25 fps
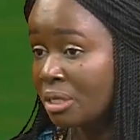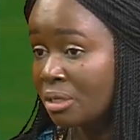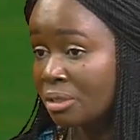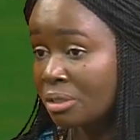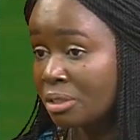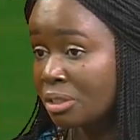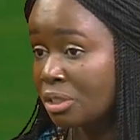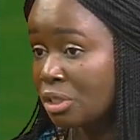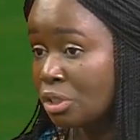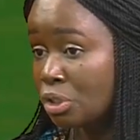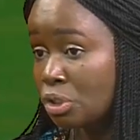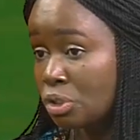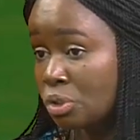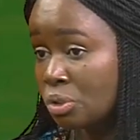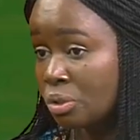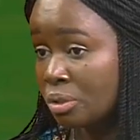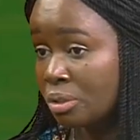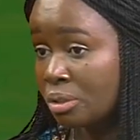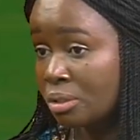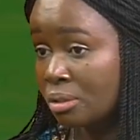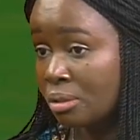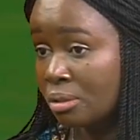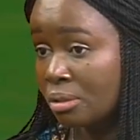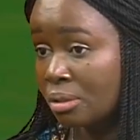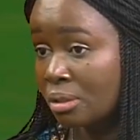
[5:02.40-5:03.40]
on
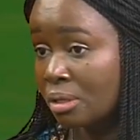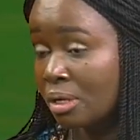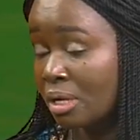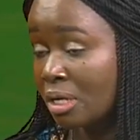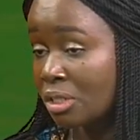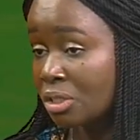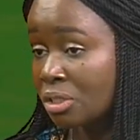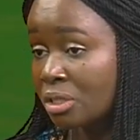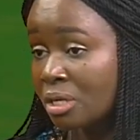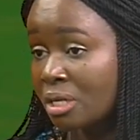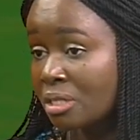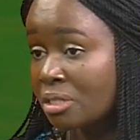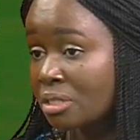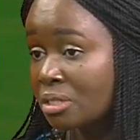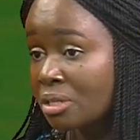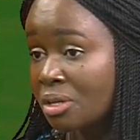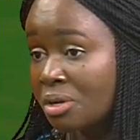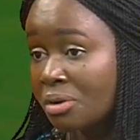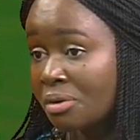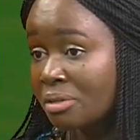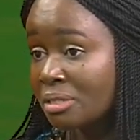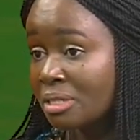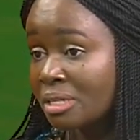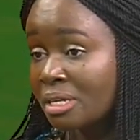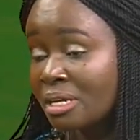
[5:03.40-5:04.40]
issues on national
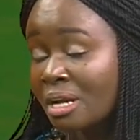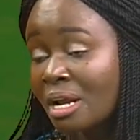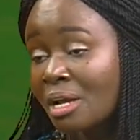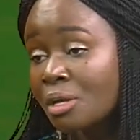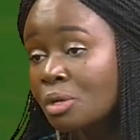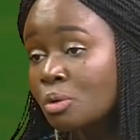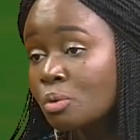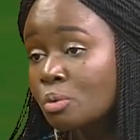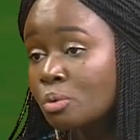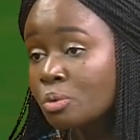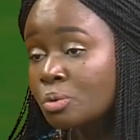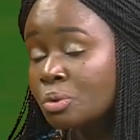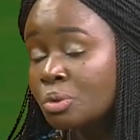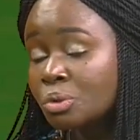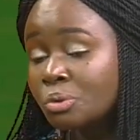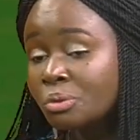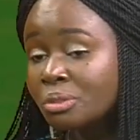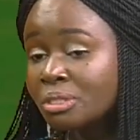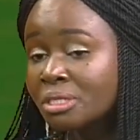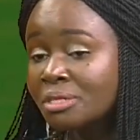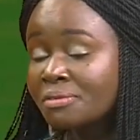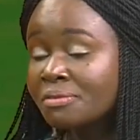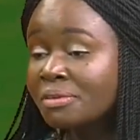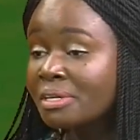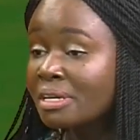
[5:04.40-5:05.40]
security, that you, you
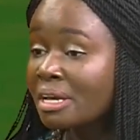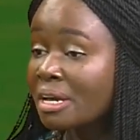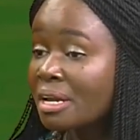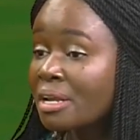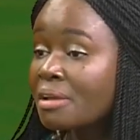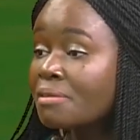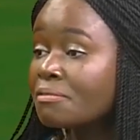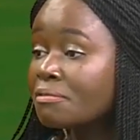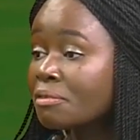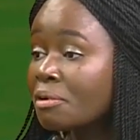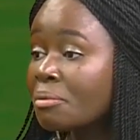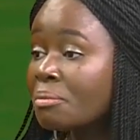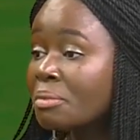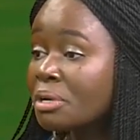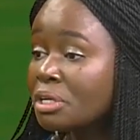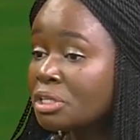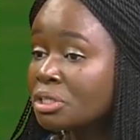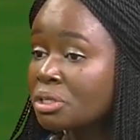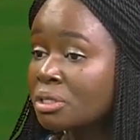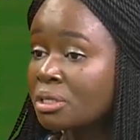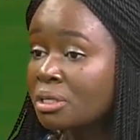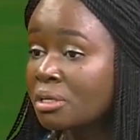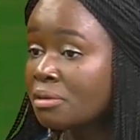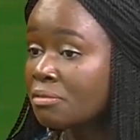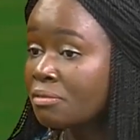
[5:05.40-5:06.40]
won't even get
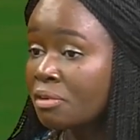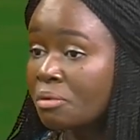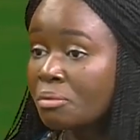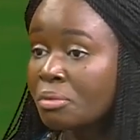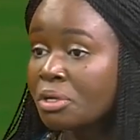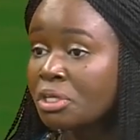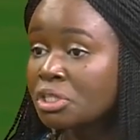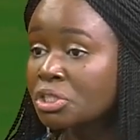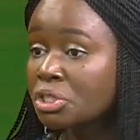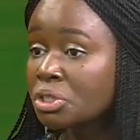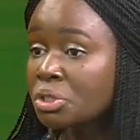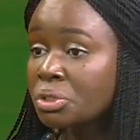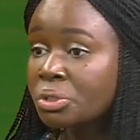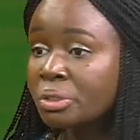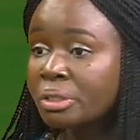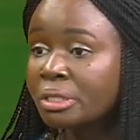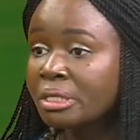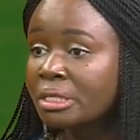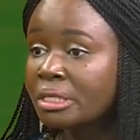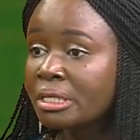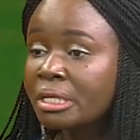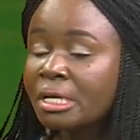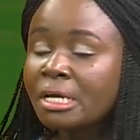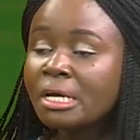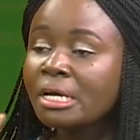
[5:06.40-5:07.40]
information. The information you
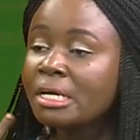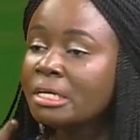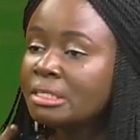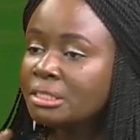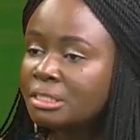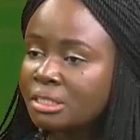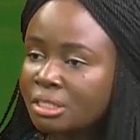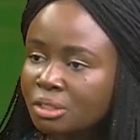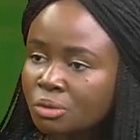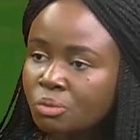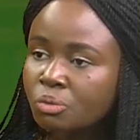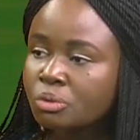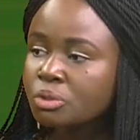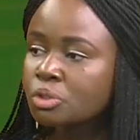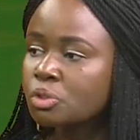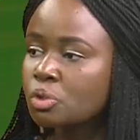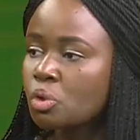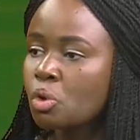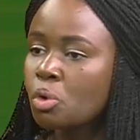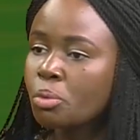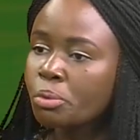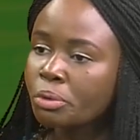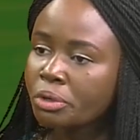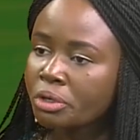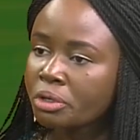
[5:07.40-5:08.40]
need, they won't
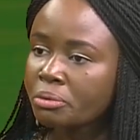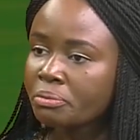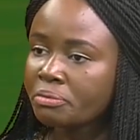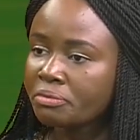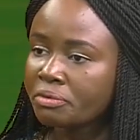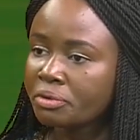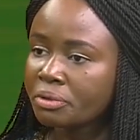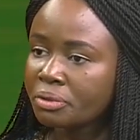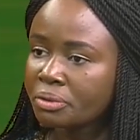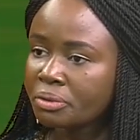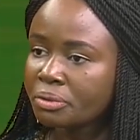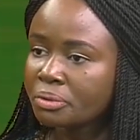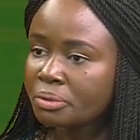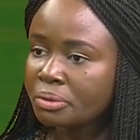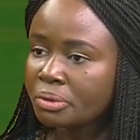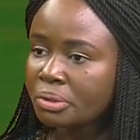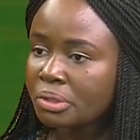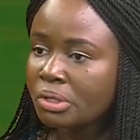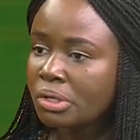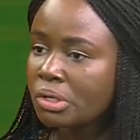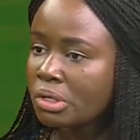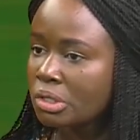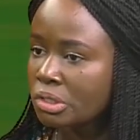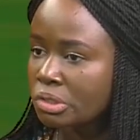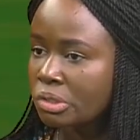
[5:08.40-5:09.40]
open up for you.
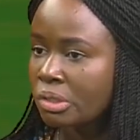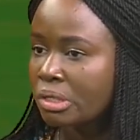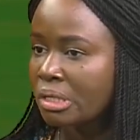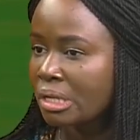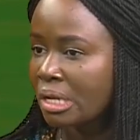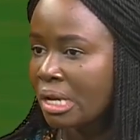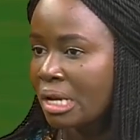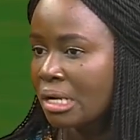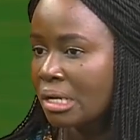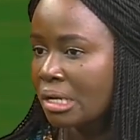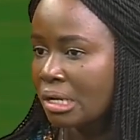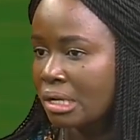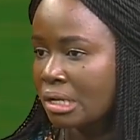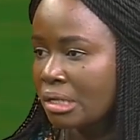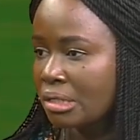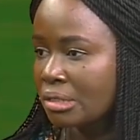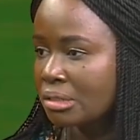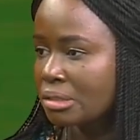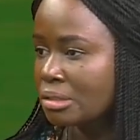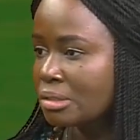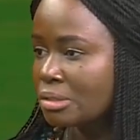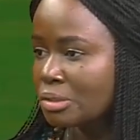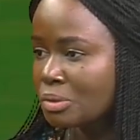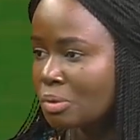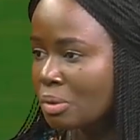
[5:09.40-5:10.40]
So in that
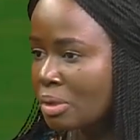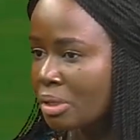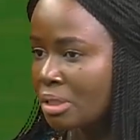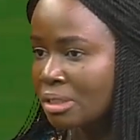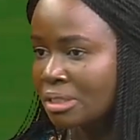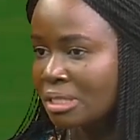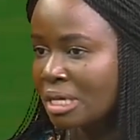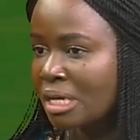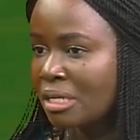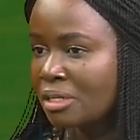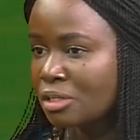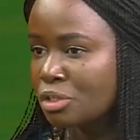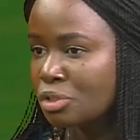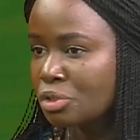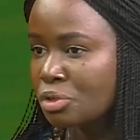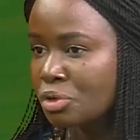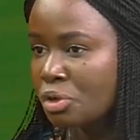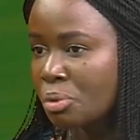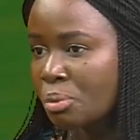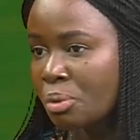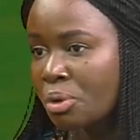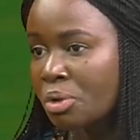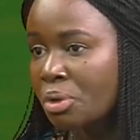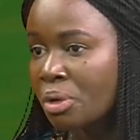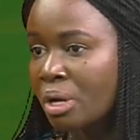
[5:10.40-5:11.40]
case, you want to tell a story,
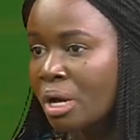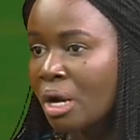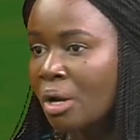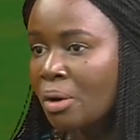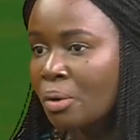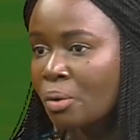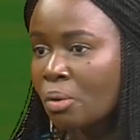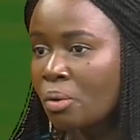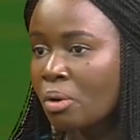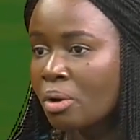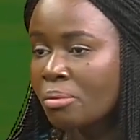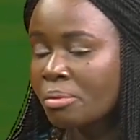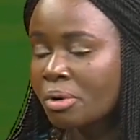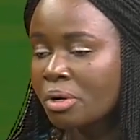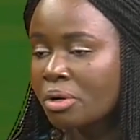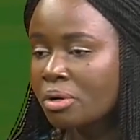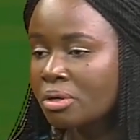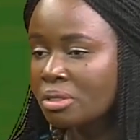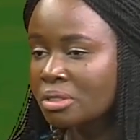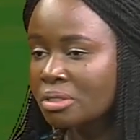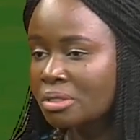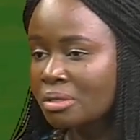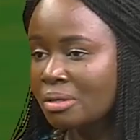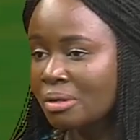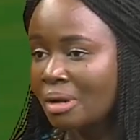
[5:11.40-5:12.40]
but you can't go on
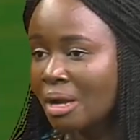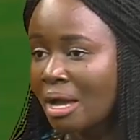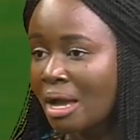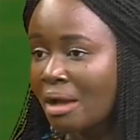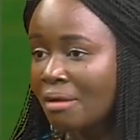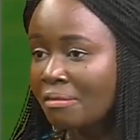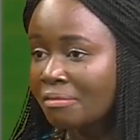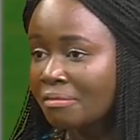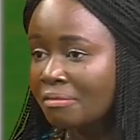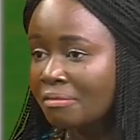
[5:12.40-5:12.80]
because you don't have